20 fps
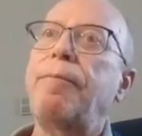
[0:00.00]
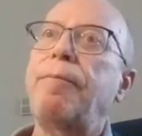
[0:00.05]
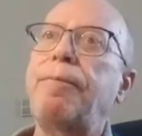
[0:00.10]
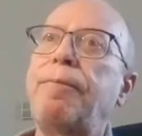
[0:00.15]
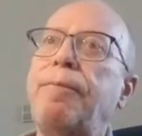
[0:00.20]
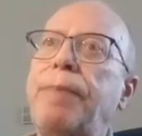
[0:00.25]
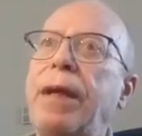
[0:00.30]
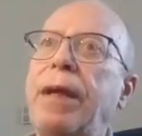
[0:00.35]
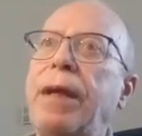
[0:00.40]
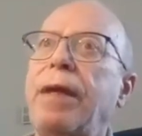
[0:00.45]

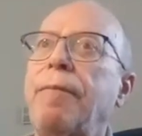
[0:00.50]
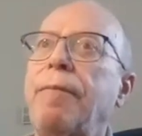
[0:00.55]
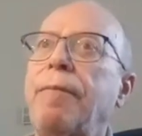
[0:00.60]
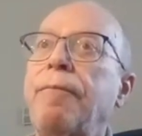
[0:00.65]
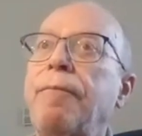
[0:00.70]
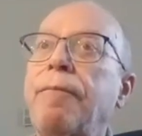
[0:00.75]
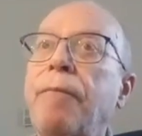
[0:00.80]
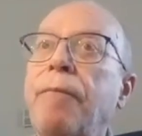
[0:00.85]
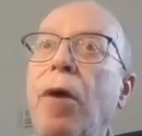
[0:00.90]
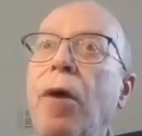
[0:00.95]
big
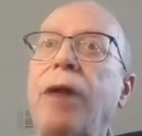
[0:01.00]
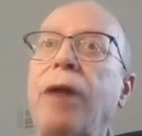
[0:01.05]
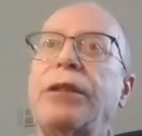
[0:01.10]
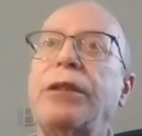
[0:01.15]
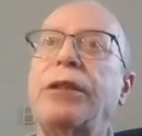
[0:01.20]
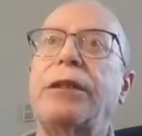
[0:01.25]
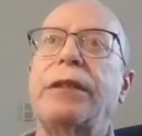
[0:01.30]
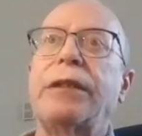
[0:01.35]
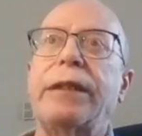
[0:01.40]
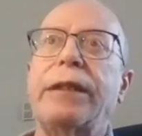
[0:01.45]

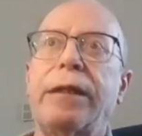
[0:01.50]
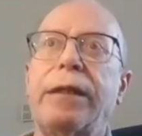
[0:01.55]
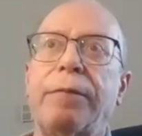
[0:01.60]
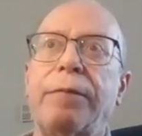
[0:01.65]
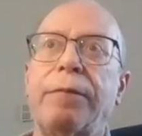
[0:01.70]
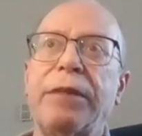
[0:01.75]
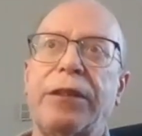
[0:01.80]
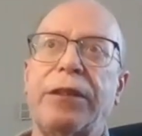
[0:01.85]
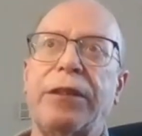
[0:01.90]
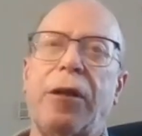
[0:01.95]
monster here,
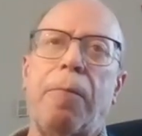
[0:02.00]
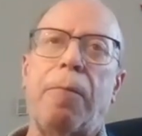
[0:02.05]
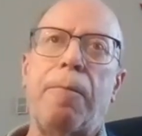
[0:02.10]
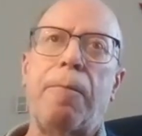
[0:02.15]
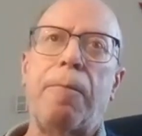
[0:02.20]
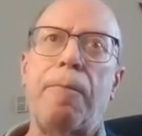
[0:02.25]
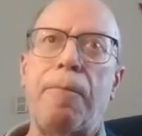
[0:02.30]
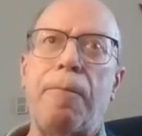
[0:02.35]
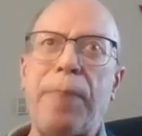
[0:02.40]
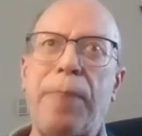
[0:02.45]
Mr.
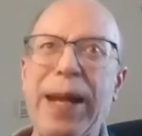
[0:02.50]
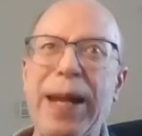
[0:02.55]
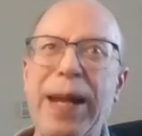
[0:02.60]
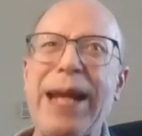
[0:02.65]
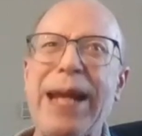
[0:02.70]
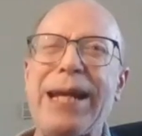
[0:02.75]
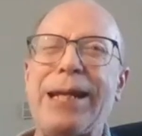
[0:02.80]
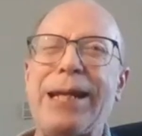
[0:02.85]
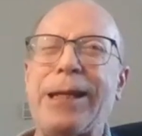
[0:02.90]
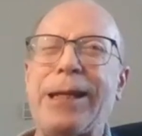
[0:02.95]

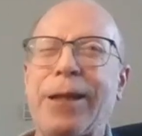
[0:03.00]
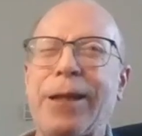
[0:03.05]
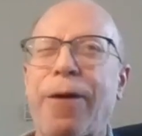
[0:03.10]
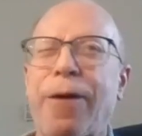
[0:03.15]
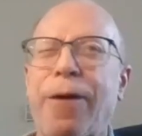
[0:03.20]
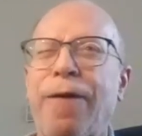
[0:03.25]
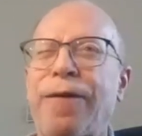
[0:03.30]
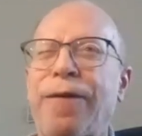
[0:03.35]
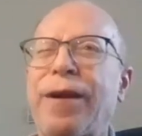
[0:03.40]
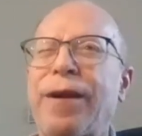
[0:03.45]

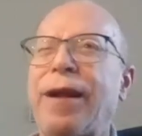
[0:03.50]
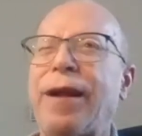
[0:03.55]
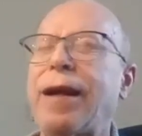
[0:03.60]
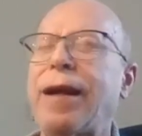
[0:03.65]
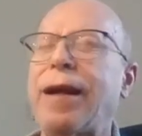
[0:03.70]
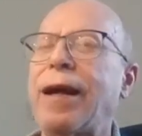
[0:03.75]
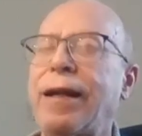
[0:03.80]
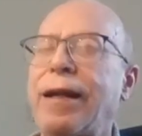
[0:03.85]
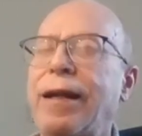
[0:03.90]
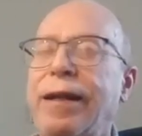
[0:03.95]

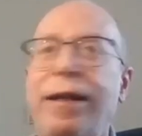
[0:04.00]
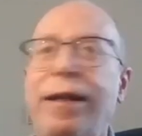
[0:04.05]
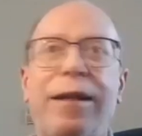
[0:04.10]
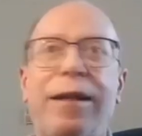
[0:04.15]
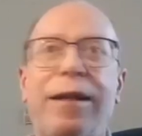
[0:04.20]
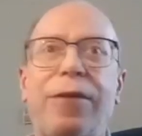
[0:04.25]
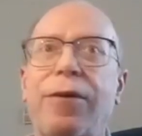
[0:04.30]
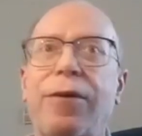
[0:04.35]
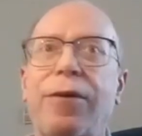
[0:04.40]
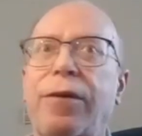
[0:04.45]
Beethoven.
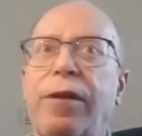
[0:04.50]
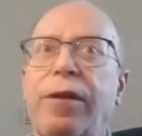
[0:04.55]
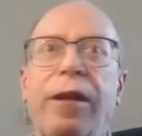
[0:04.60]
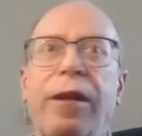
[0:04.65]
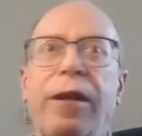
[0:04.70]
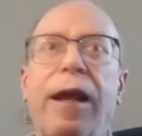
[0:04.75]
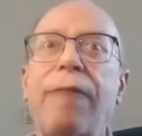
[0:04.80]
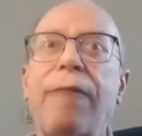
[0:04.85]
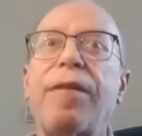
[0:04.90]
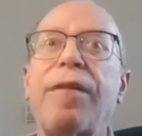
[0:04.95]
He took
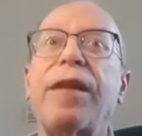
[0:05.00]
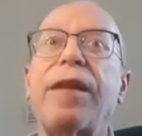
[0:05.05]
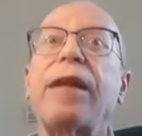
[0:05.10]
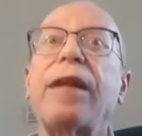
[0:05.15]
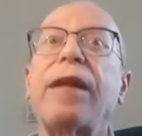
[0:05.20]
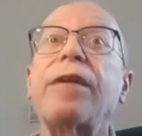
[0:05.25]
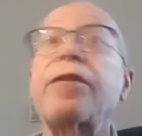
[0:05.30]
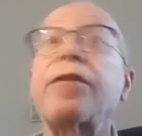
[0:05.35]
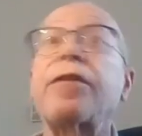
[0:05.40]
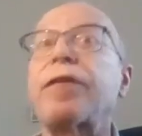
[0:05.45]

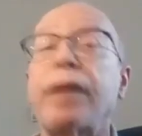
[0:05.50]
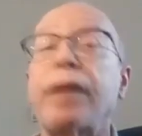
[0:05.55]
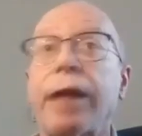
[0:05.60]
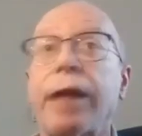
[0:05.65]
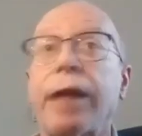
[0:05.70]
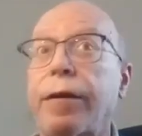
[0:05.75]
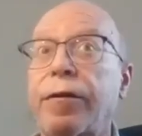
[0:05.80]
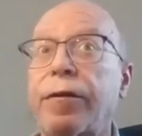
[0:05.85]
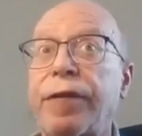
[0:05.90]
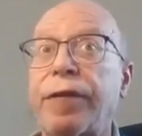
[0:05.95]
everything just
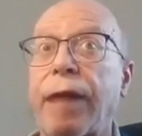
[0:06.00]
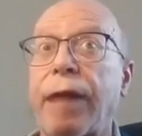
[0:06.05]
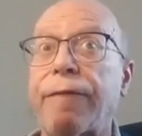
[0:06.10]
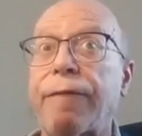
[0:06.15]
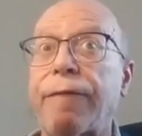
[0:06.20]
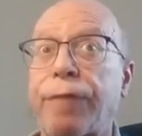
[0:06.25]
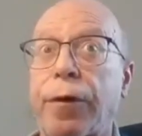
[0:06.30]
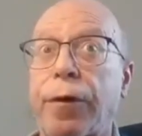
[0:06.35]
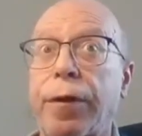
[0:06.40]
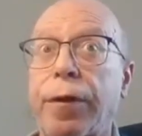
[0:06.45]
another step
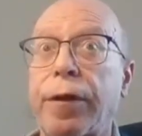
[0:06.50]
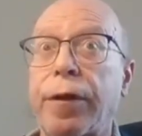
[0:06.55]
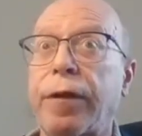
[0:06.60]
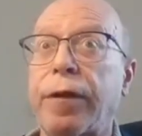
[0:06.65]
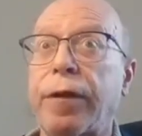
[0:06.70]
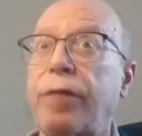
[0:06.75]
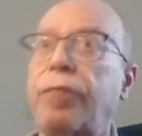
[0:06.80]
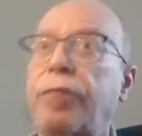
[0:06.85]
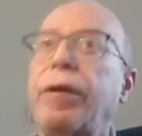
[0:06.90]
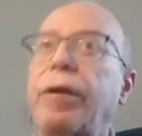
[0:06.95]
further.
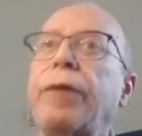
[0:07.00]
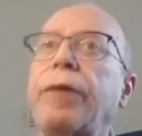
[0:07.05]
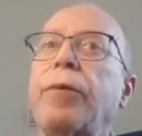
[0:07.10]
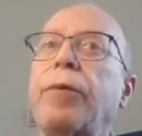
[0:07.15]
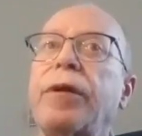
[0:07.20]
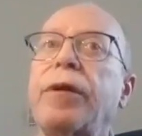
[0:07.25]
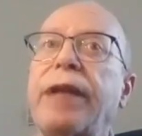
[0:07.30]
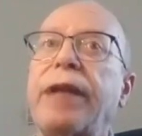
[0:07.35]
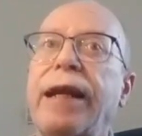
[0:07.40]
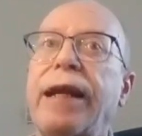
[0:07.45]
The string
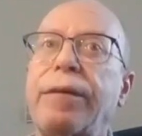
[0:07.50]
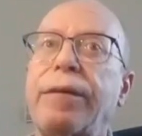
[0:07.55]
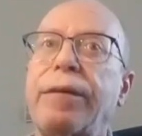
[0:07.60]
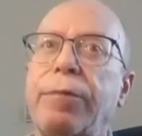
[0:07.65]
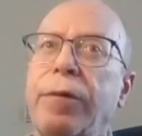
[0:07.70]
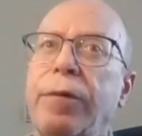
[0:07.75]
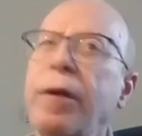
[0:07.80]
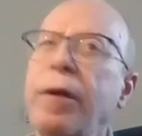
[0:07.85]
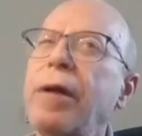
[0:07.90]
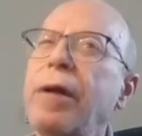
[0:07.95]
quartets
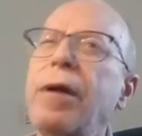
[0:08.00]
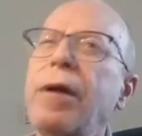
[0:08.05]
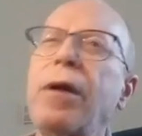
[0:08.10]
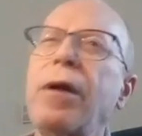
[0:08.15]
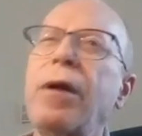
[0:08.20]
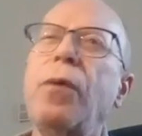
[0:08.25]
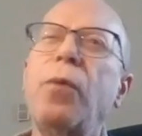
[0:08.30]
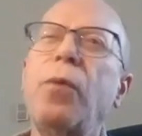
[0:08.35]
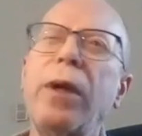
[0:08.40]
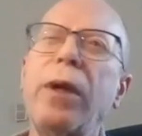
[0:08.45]
were
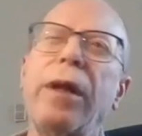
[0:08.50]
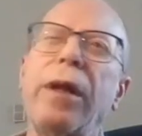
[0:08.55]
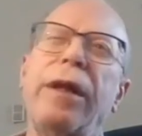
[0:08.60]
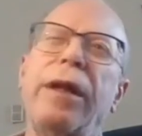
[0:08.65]
really